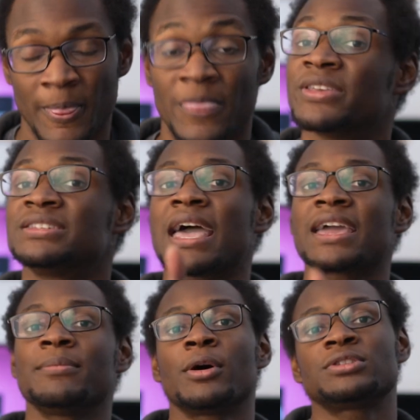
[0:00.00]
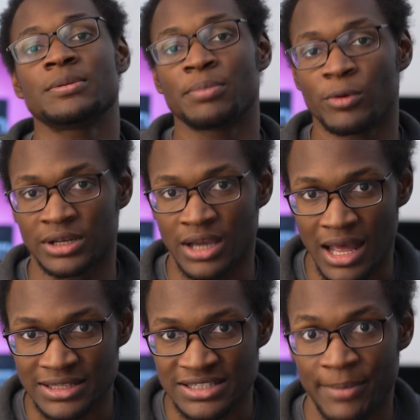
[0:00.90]
The second most important
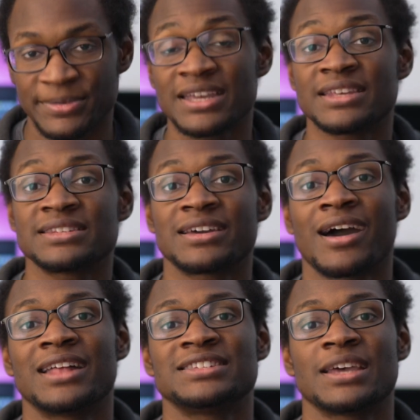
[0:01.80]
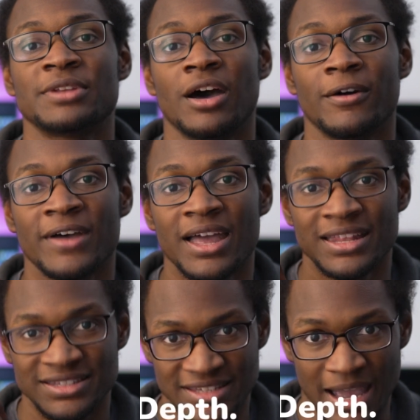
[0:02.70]
concept is the concept of
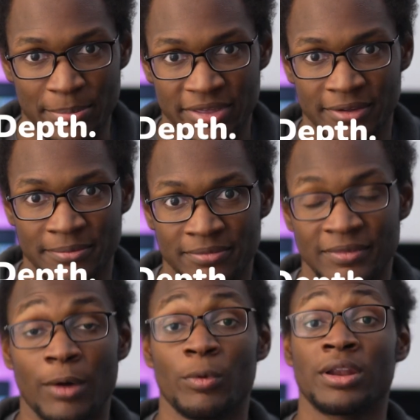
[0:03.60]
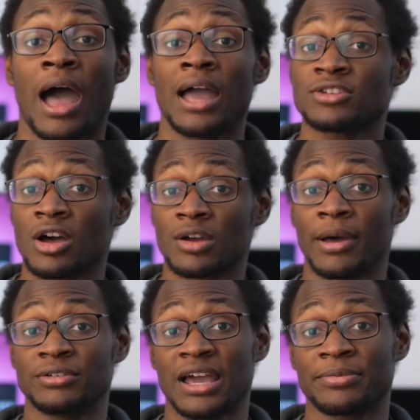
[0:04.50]
depth. Now, when I talk
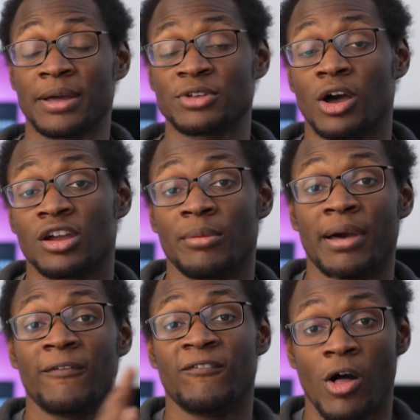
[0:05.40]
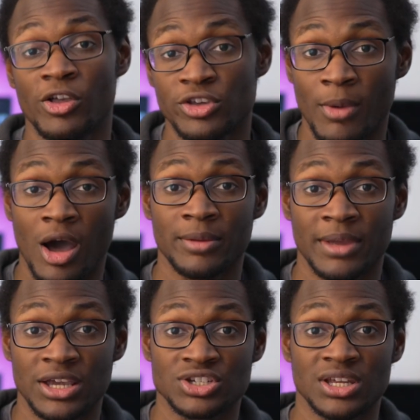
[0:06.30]
about depth, I'm talking about volume
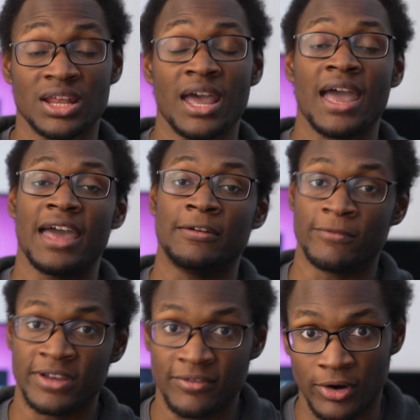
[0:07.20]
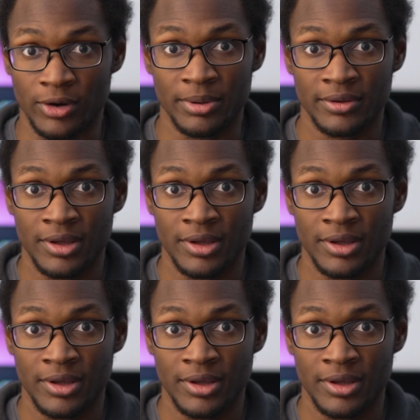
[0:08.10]
automation and reverb.